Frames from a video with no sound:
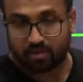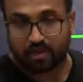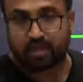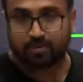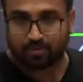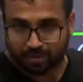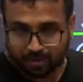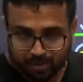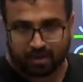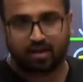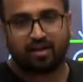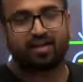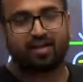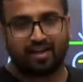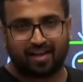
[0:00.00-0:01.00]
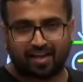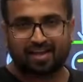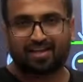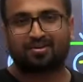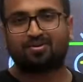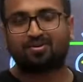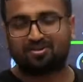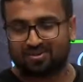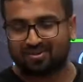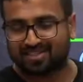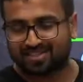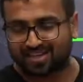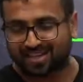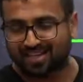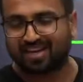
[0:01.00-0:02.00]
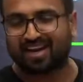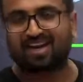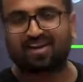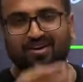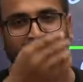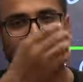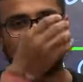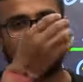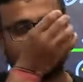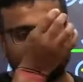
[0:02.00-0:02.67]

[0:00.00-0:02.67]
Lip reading: Any Gujju is sitting right now?